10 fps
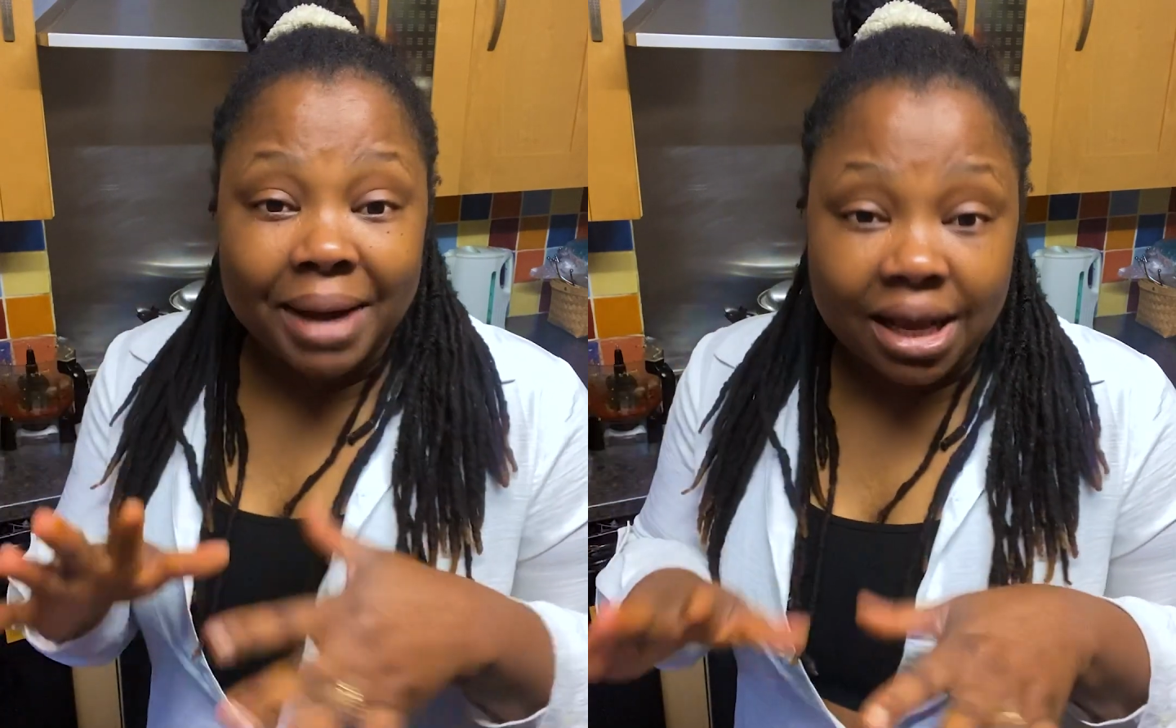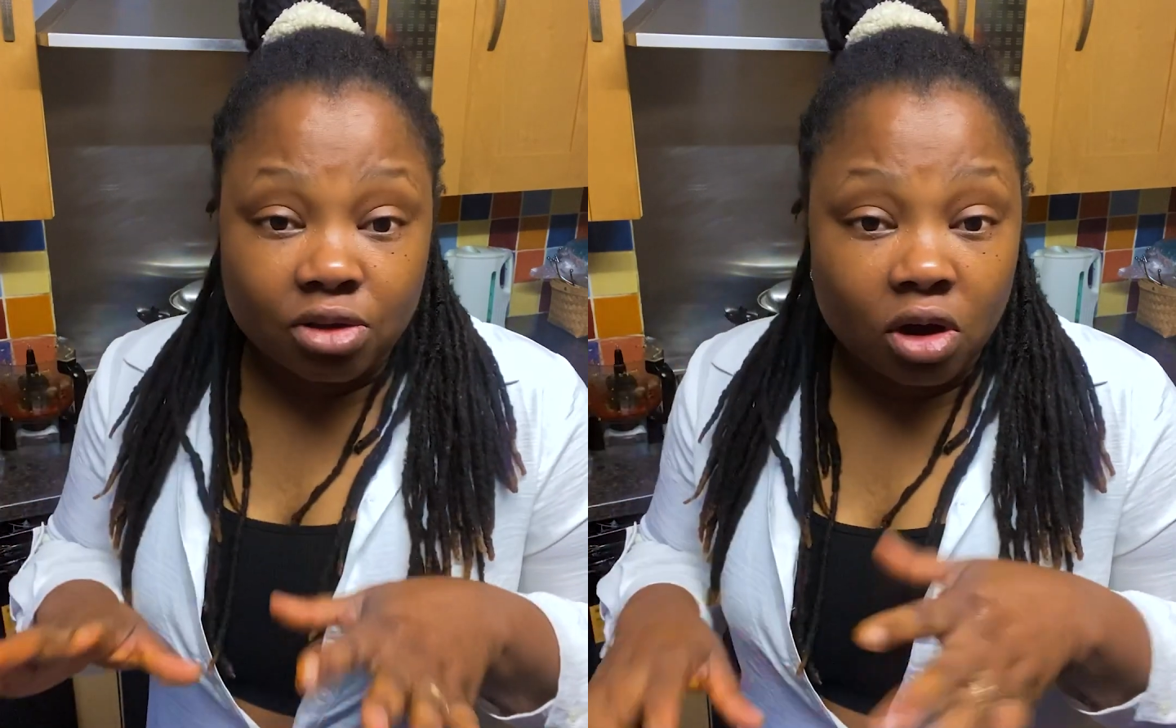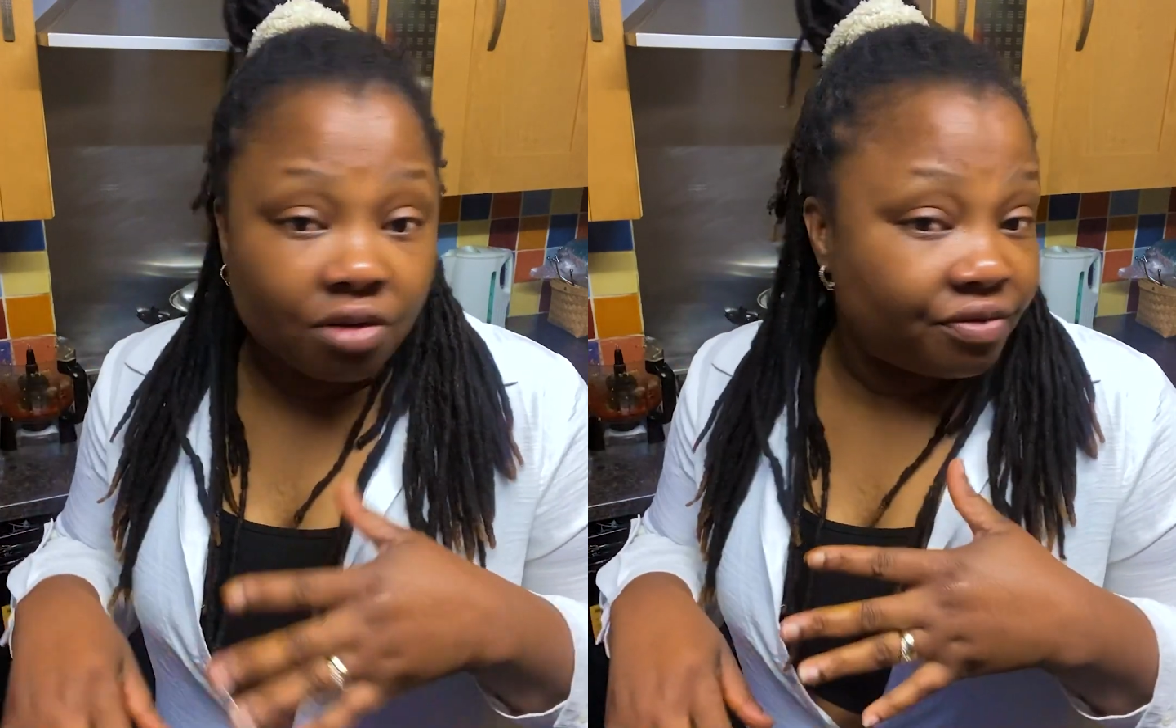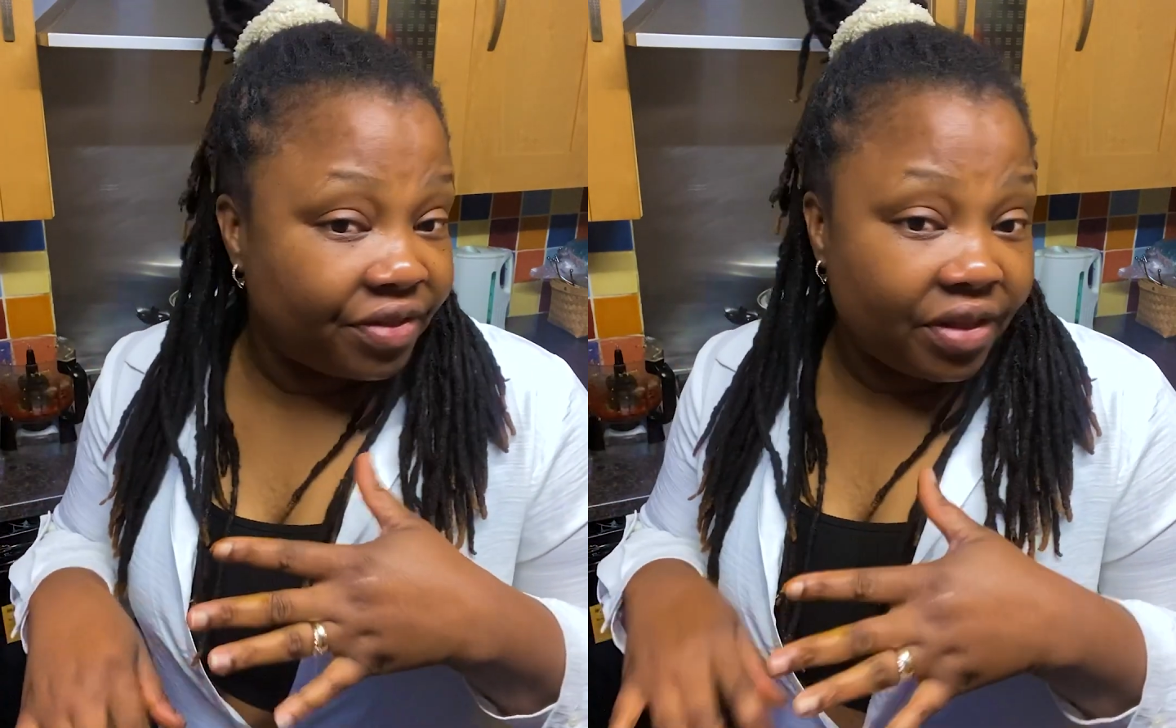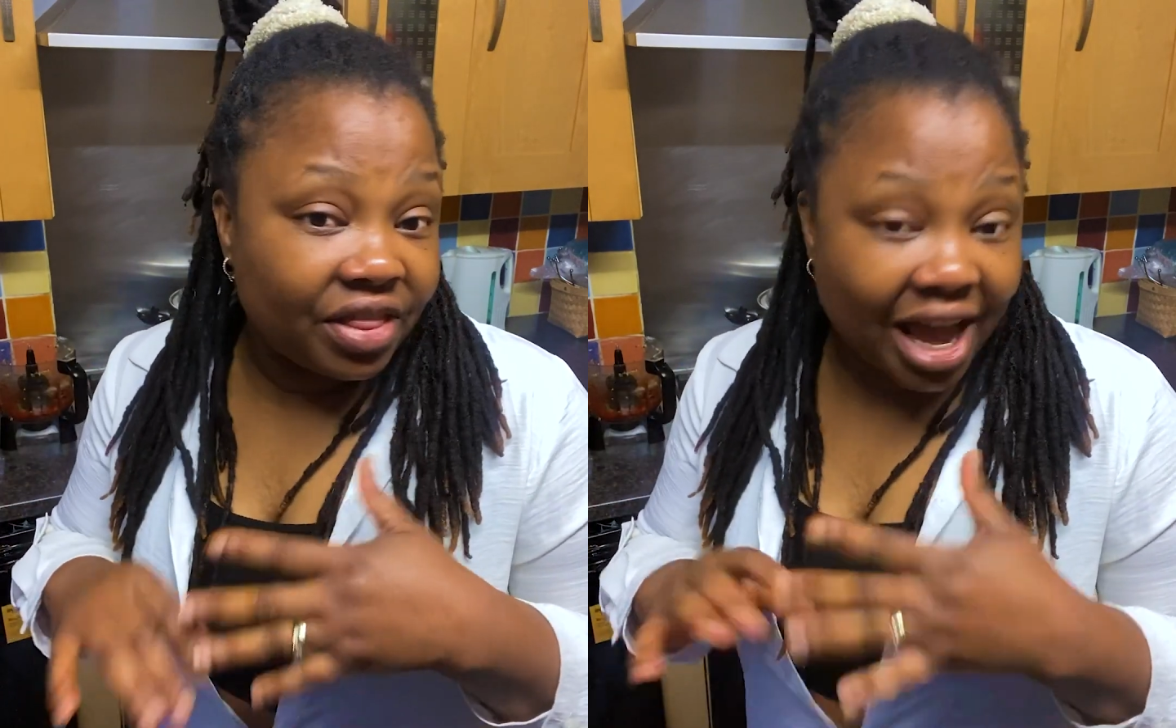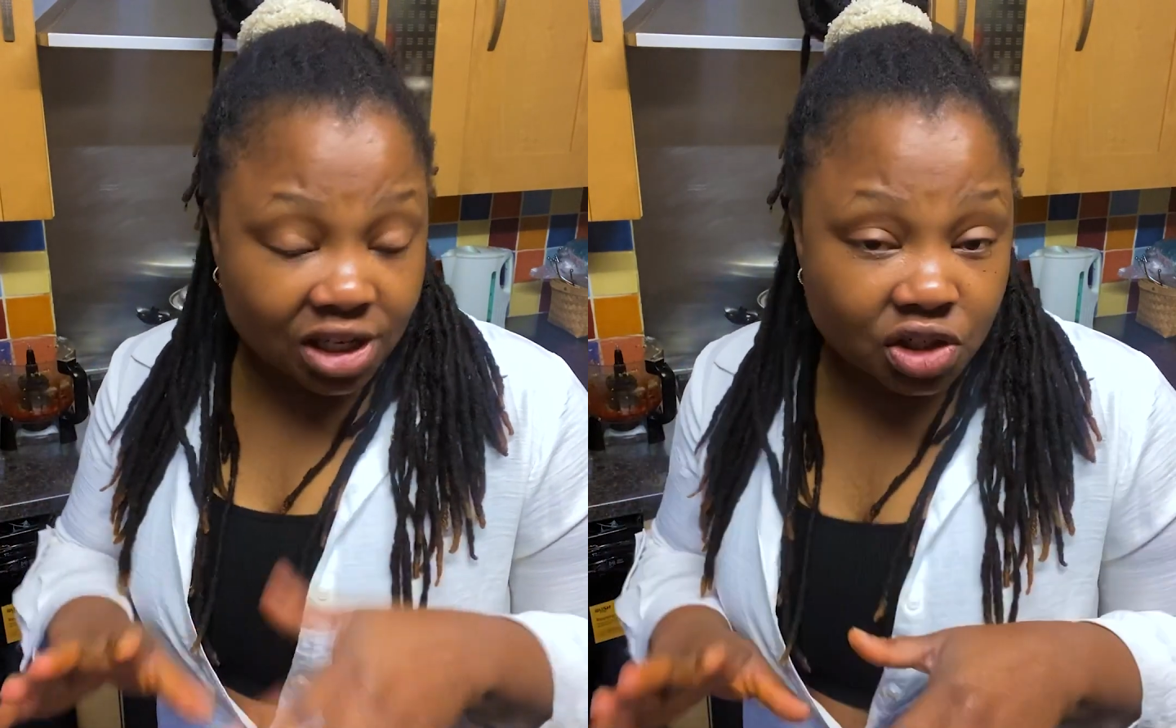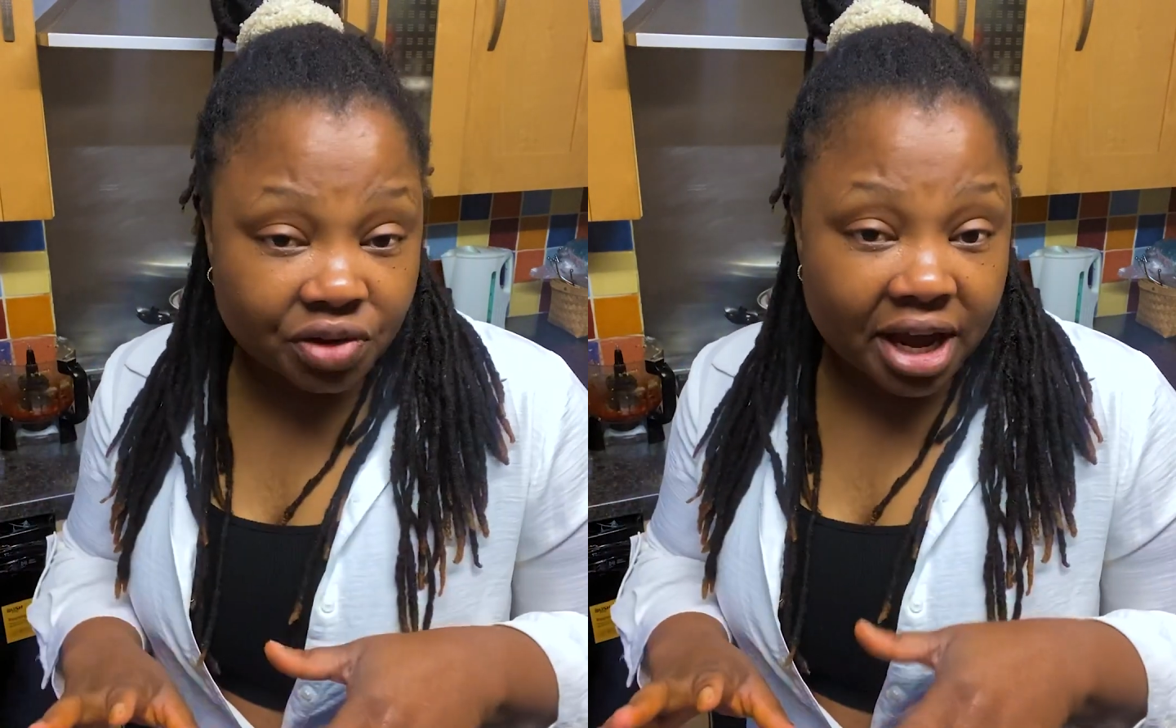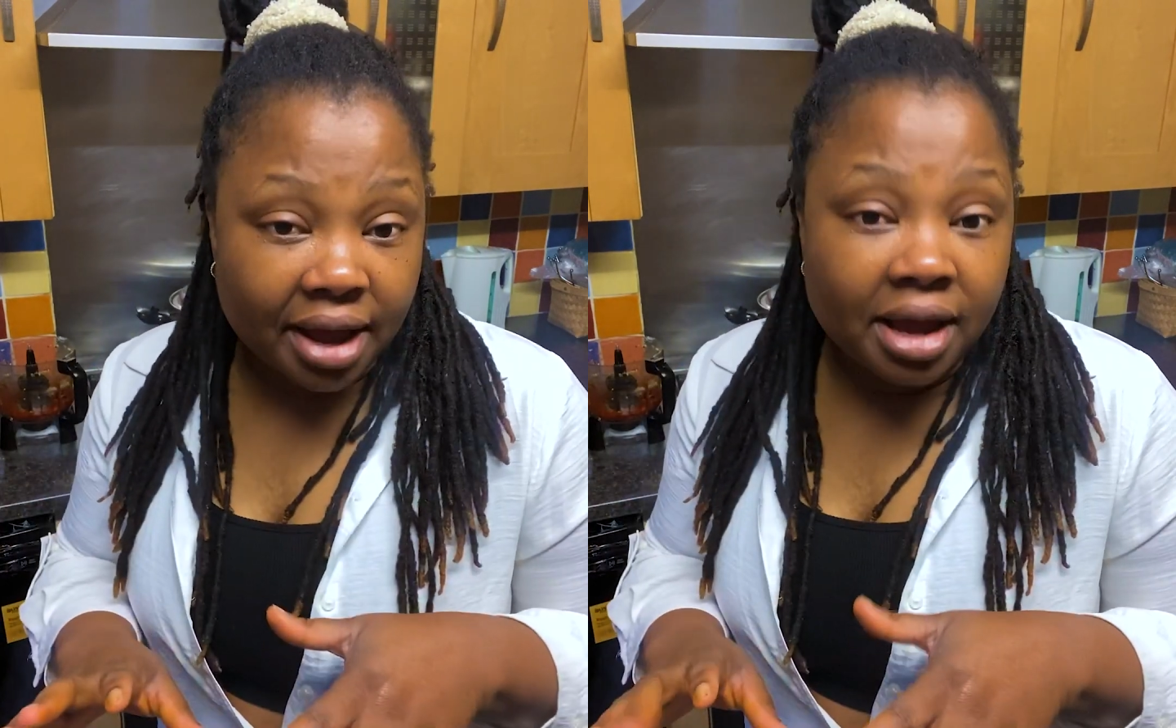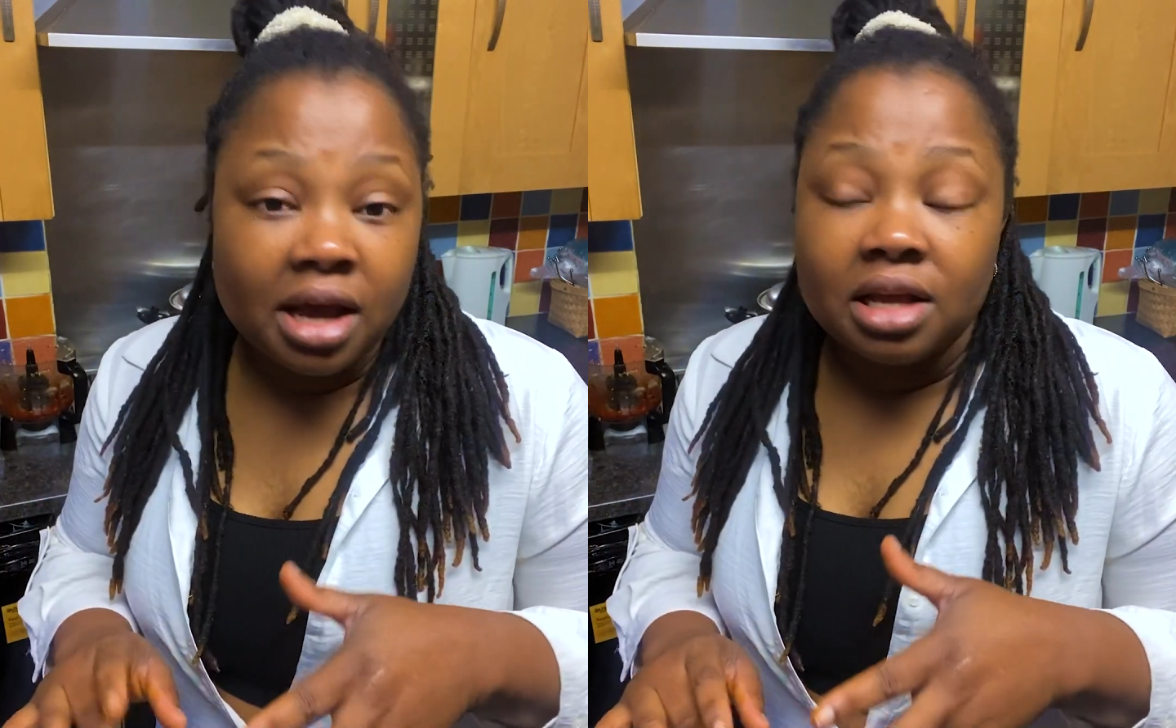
part of Nigeria,